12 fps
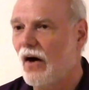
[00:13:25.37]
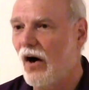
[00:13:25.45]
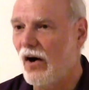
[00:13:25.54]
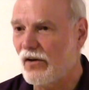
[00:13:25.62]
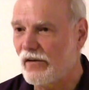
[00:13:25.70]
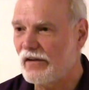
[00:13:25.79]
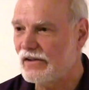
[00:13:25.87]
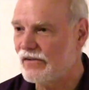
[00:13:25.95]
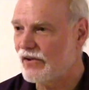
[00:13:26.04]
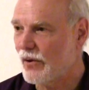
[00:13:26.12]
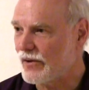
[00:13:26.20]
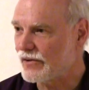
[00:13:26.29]
All of these, of
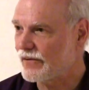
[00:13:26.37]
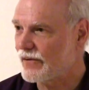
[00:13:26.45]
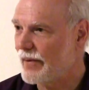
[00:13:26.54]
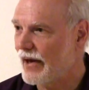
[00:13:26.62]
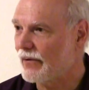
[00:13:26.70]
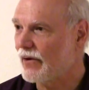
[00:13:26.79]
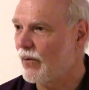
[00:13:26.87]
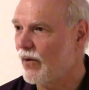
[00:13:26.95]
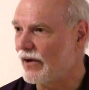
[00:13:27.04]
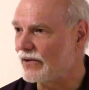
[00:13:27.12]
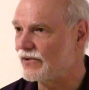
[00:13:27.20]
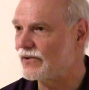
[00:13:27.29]
course, for better or
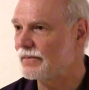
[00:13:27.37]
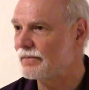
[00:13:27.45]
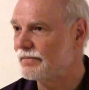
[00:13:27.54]
worse.